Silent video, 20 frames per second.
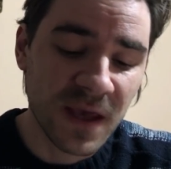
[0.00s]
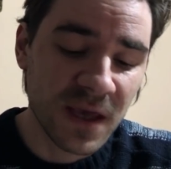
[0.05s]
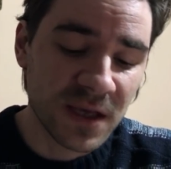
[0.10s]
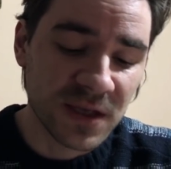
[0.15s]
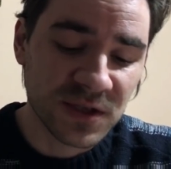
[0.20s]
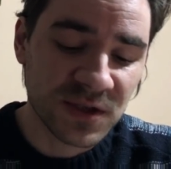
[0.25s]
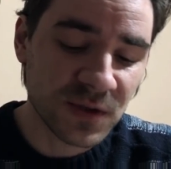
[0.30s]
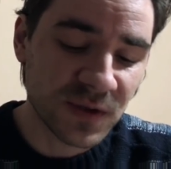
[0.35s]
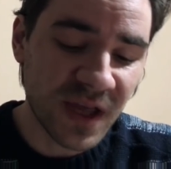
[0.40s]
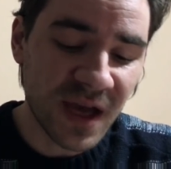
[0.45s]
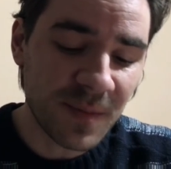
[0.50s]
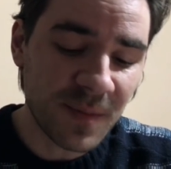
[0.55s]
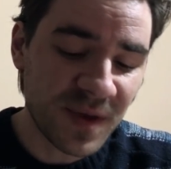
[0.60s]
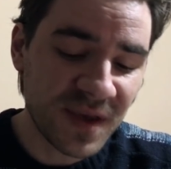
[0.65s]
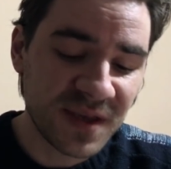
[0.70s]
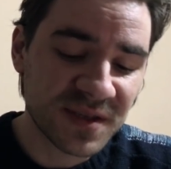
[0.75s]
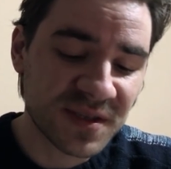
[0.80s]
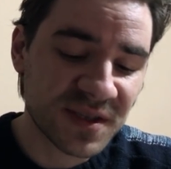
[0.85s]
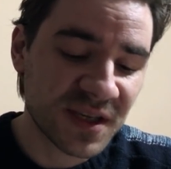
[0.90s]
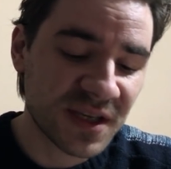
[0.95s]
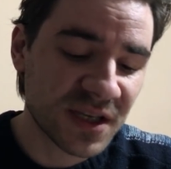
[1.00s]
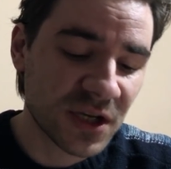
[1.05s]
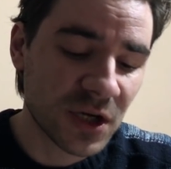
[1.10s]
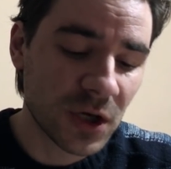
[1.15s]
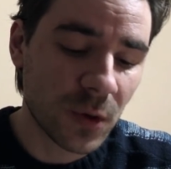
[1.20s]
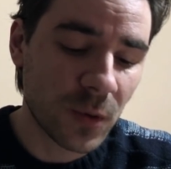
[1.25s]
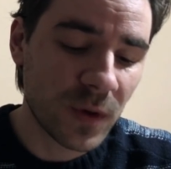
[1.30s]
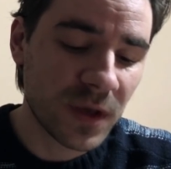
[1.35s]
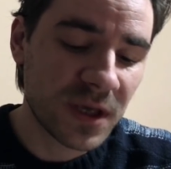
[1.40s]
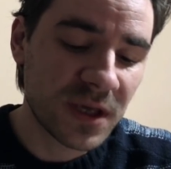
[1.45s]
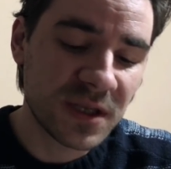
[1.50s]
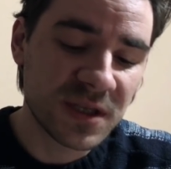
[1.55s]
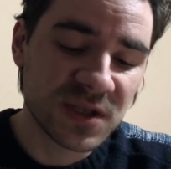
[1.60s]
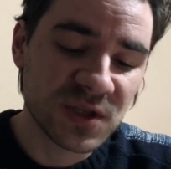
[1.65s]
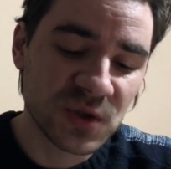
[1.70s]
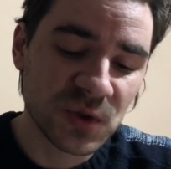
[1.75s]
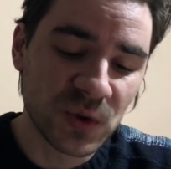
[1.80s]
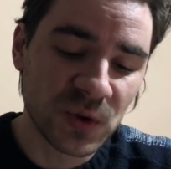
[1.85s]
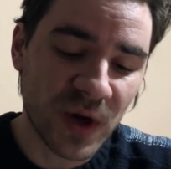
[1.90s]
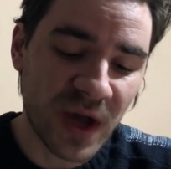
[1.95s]
So that being said, going
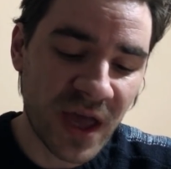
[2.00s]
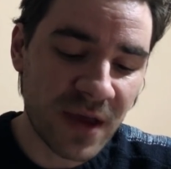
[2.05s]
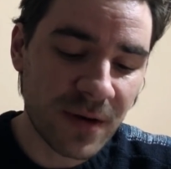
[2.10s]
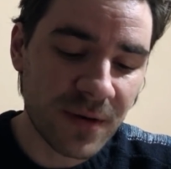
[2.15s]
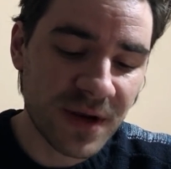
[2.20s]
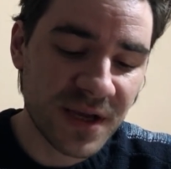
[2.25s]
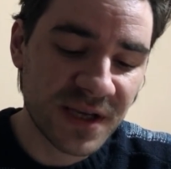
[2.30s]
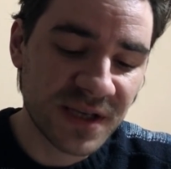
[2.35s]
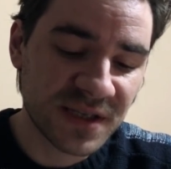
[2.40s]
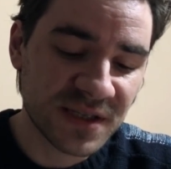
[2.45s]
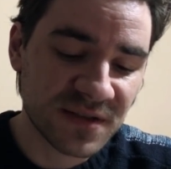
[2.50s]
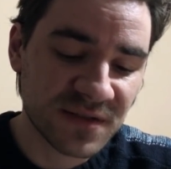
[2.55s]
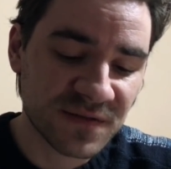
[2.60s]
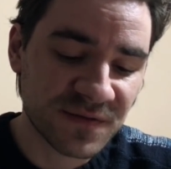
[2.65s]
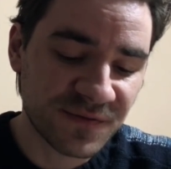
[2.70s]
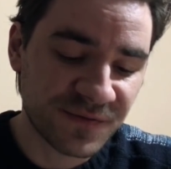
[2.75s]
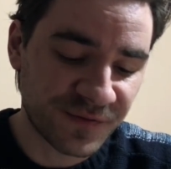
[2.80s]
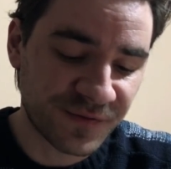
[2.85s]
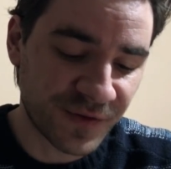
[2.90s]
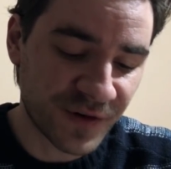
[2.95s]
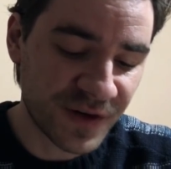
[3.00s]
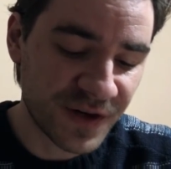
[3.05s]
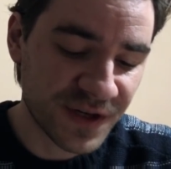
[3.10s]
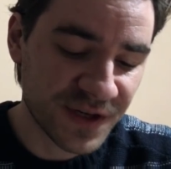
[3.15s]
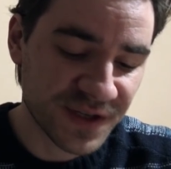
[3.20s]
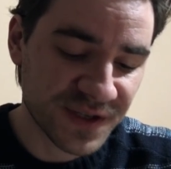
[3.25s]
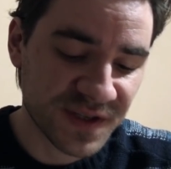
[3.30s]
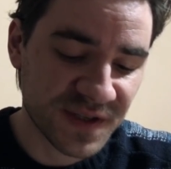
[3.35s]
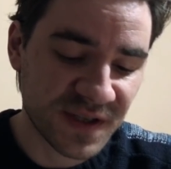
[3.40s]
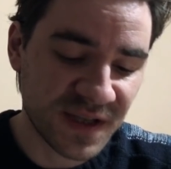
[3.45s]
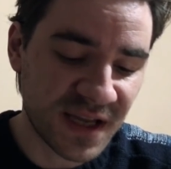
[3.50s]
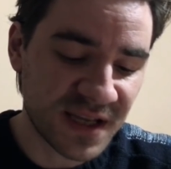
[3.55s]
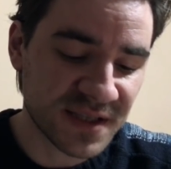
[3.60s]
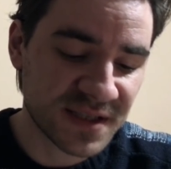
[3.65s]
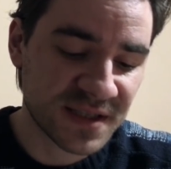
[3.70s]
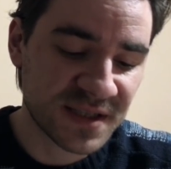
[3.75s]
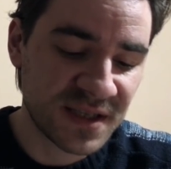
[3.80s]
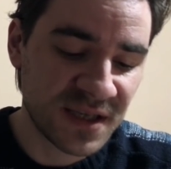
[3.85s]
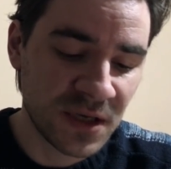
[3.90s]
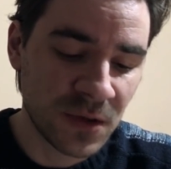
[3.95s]
into Aries first, let's
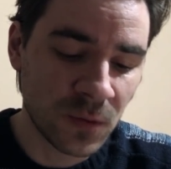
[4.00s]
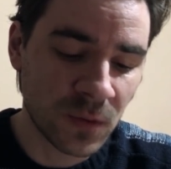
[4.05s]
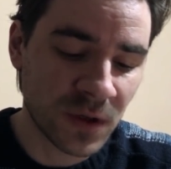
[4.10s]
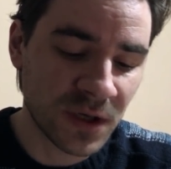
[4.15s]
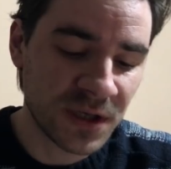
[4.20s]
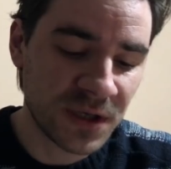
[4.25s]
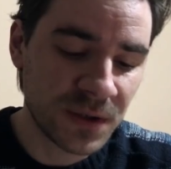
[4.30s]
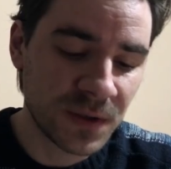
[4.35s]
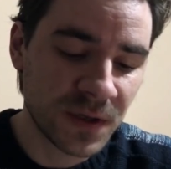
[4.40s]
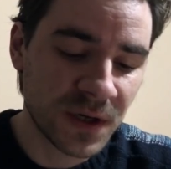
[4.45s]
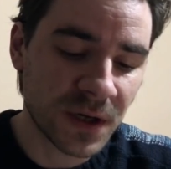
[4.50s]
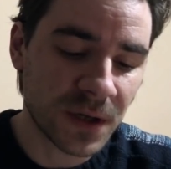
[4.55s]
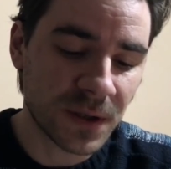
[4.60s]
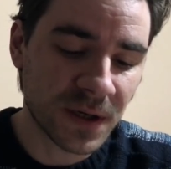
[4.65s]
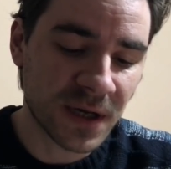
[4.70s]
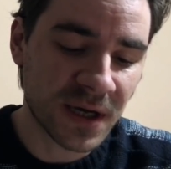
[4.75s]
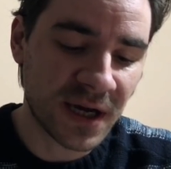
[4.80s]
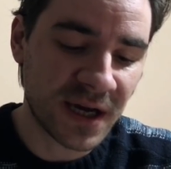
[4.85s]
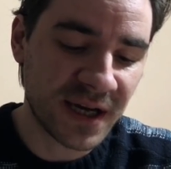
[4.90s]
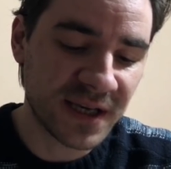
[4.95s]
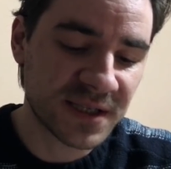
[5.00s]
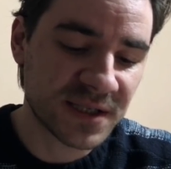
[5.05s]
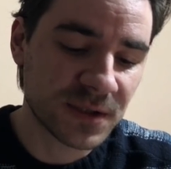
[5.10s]
see what you got guys.